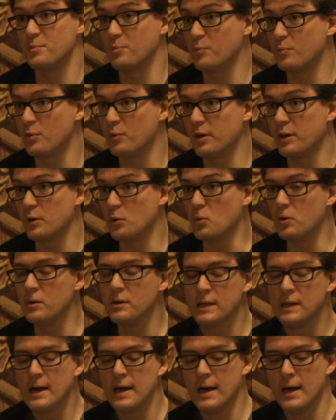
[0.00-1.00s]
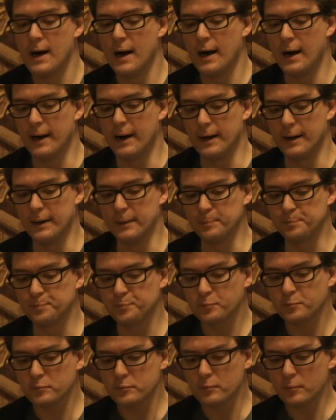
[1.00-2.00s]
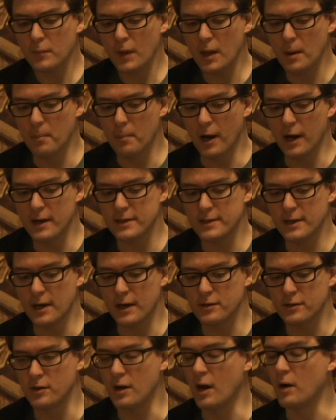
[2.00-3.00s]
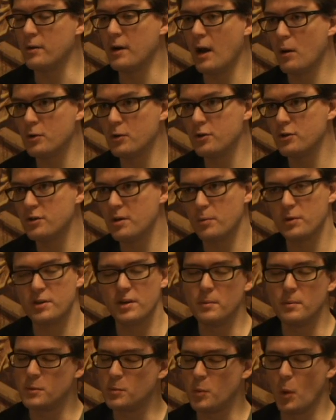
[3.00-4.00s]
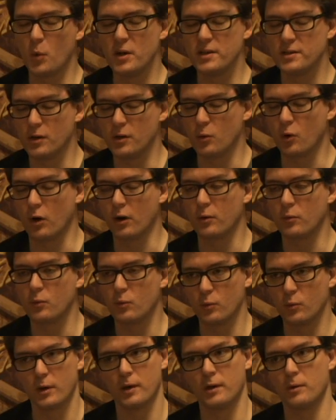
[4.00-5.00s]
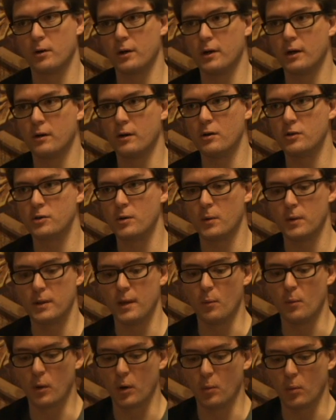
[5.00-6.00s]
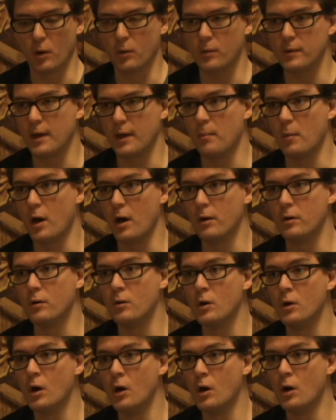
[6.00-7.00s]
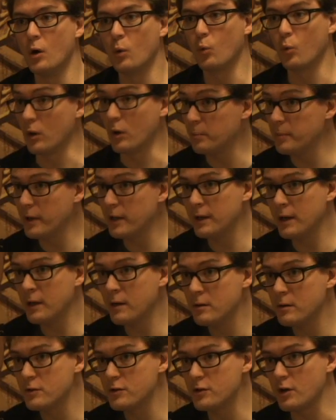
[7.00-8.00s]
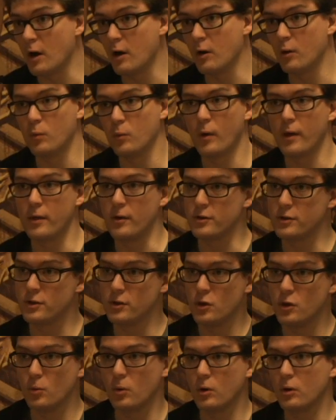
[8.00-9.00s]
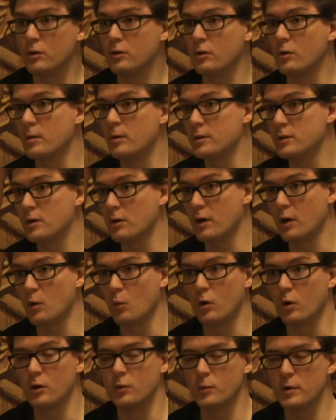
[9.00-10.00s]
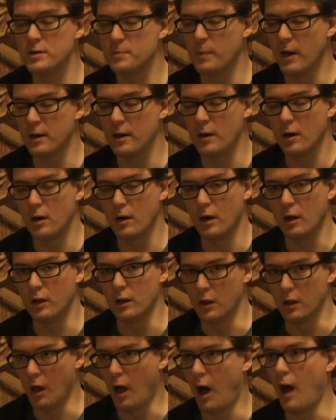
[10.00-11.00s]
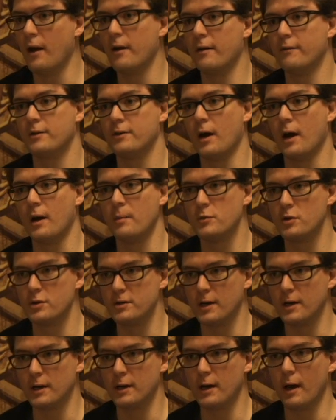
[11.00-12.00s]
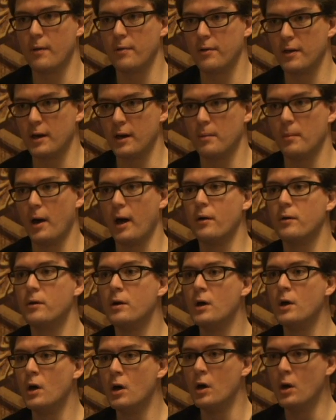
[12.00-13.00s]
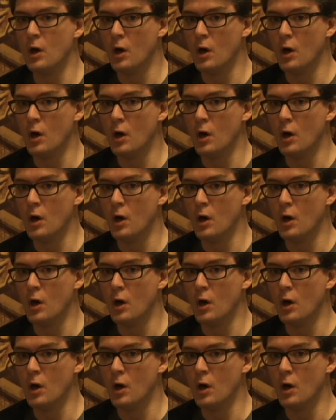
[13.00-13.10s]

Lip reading: which is pretty cool. So now we're two separate teams, but we still work really closely with them. We work with them on world building. So whether it's a new world or a returning world, we spend a lot of time just sitting down and thinking about